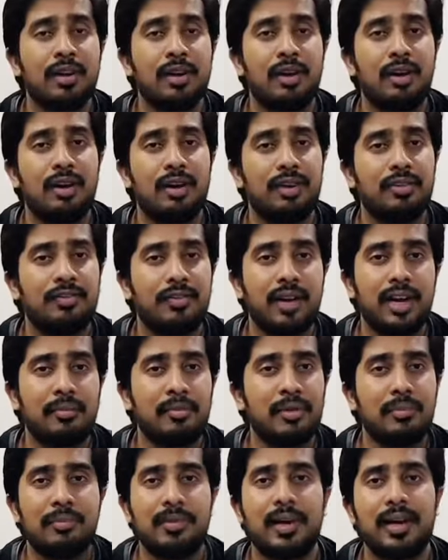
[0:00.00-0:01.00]
Or if I'm
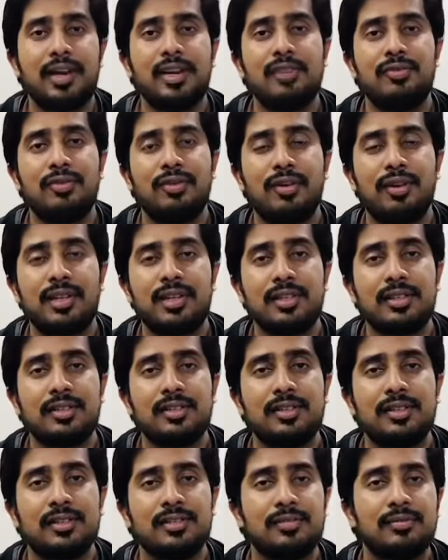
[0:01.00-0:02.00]
applying for
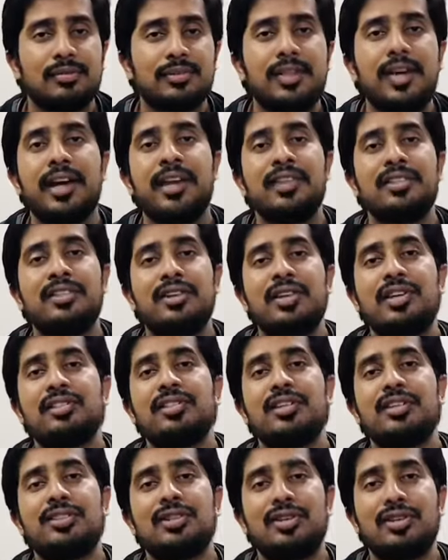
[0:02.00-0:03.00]
a science
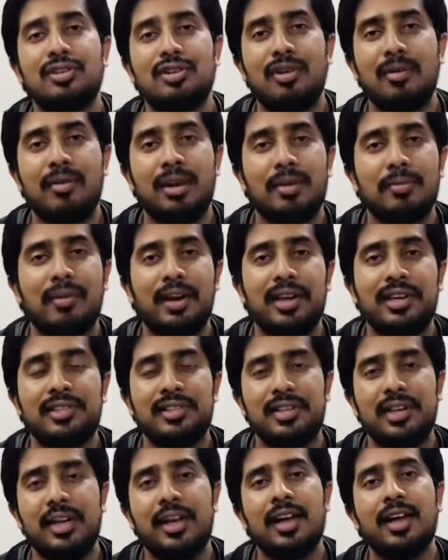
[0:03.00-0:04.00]
researcher job, I might
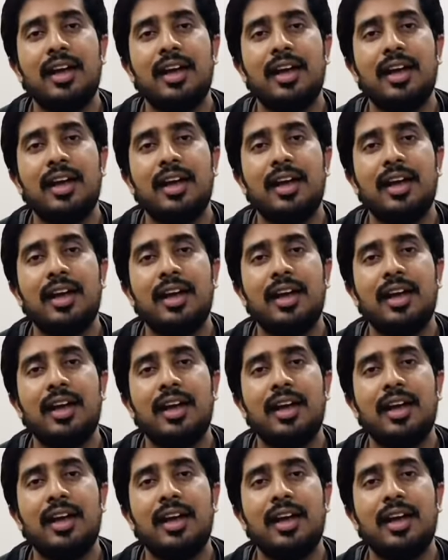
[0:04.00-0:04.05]
say